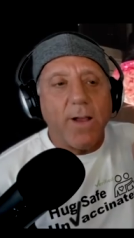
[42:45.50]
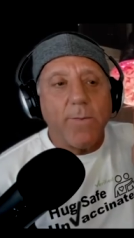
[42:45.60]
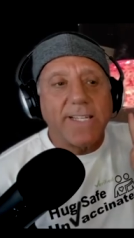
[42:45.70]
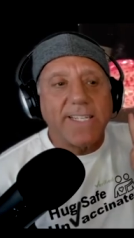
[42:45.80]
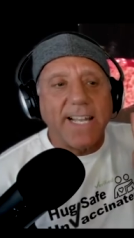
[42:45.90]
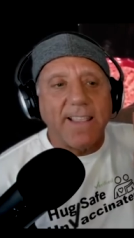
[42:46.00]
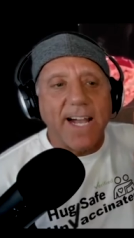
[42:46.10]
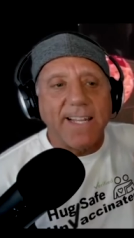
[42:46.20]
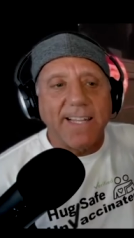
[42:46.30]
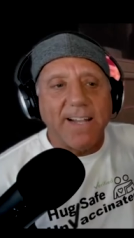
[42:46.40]
We see that
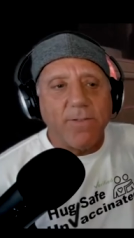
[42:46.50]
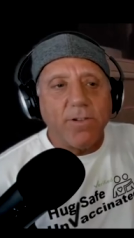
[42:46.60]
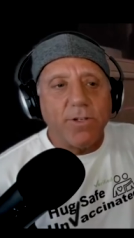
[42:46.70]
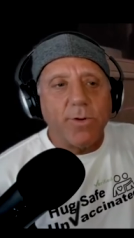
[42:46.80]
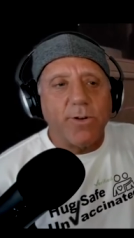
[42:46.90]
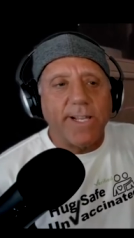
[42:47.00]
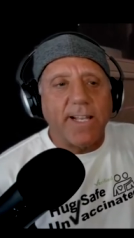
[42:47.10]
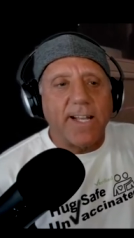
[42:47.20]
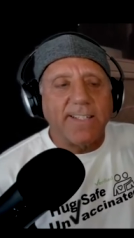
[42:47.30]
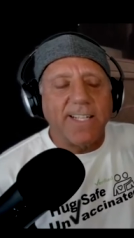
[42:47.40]
line's level. You agree
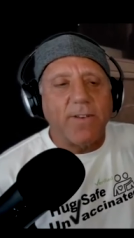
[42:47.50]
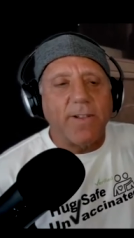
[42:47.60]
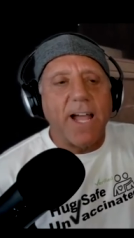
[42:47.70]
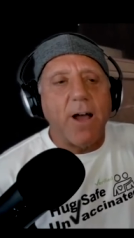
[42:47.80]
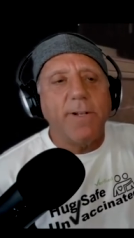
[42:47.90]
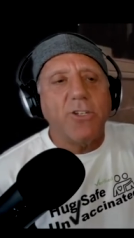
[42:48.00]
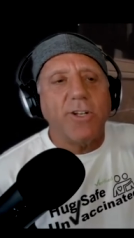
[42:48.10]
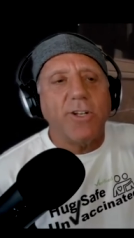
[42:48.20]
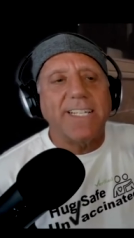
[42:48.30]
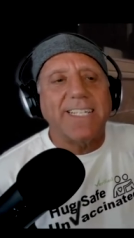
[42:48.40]
the line's level. Yeah. Now I'm going to show
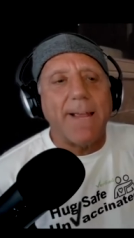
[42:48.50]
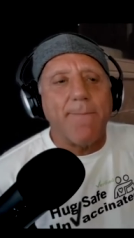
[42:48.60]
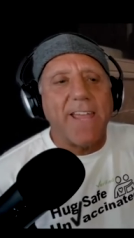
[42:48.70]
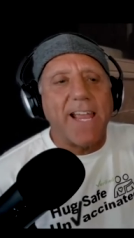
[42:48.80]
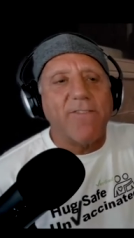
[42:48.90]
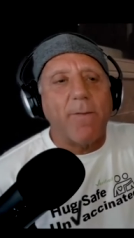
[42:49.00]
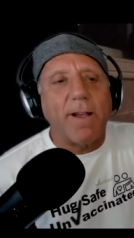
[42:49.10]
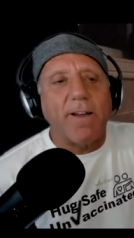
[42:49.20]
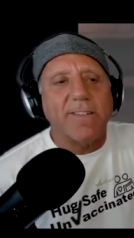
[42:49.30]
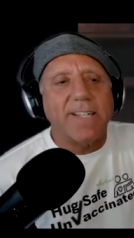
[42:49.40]
you the same thing from
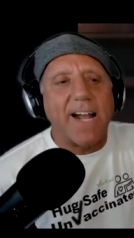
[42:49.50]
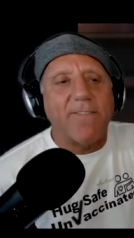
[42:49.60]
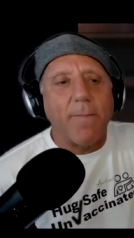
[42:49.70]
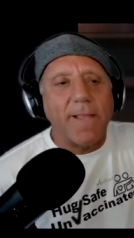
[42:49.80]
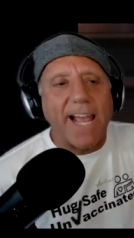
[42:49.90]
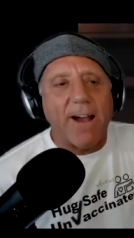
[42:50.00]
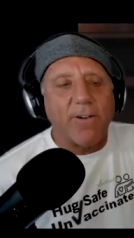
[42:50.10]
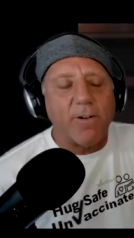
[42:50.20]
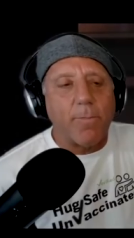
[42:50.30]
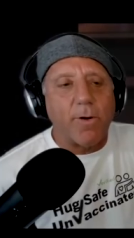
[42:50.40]
the other side, from the
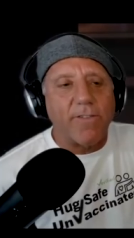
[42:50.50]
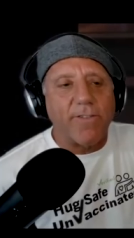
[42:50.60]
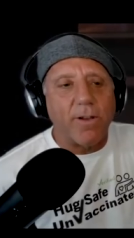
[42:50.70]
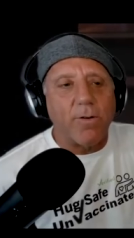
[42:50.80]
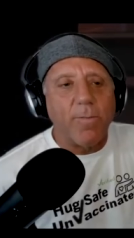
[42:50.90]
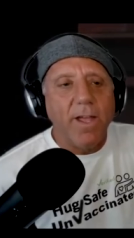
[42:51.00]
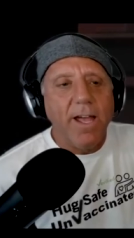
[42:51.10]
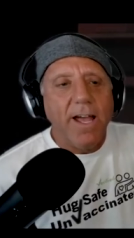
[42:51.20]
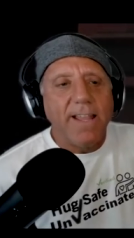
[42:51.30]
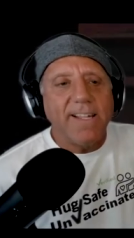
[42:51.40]
counter point of view.
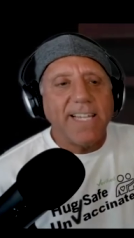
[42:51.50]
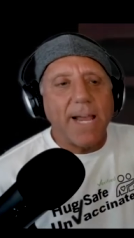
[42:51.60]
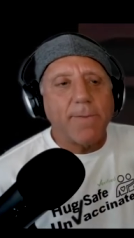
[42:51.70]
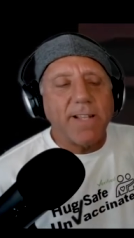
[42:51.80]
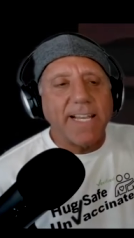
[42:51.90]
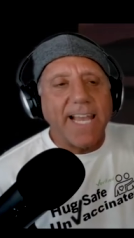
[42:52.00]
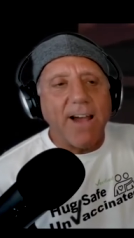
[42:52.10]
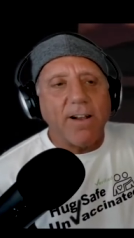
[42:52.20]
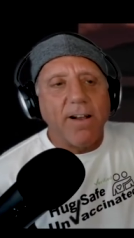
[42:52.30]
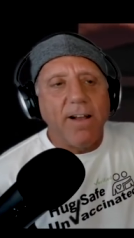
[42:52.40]
This camera's on the
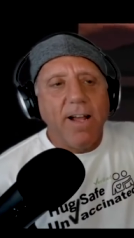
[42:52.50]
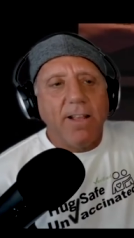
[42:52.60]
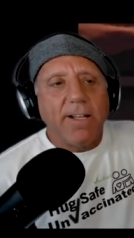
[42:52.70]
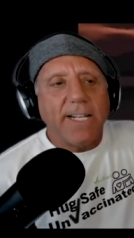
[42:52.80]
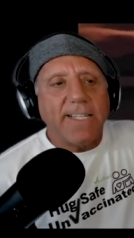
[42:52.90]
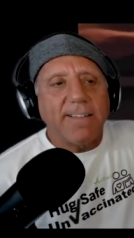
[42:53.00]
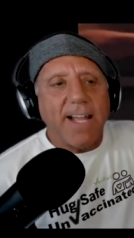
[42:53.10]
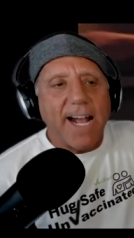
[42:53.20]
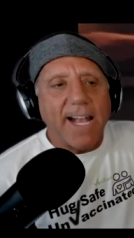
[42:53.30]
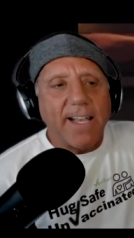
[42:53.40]
counter. Look at this
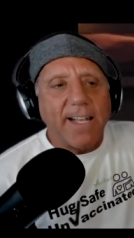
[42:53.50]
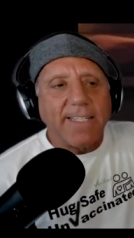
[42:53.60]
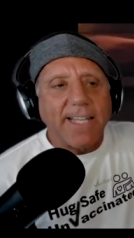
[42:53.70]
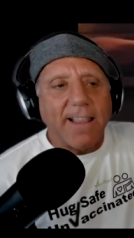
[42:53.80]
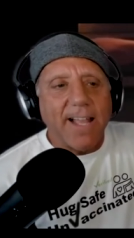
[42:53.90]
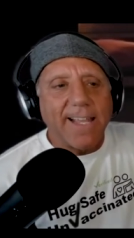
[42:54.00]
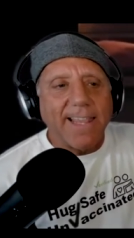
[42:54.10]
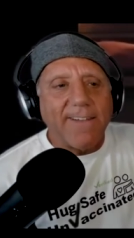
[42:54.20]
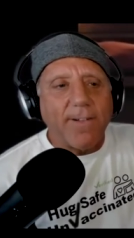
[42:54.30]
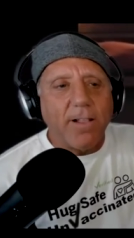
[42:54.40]
line. Is that line
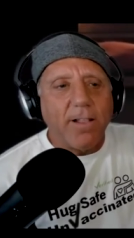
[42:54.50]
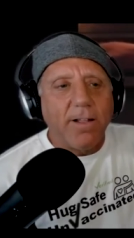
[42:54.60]
level?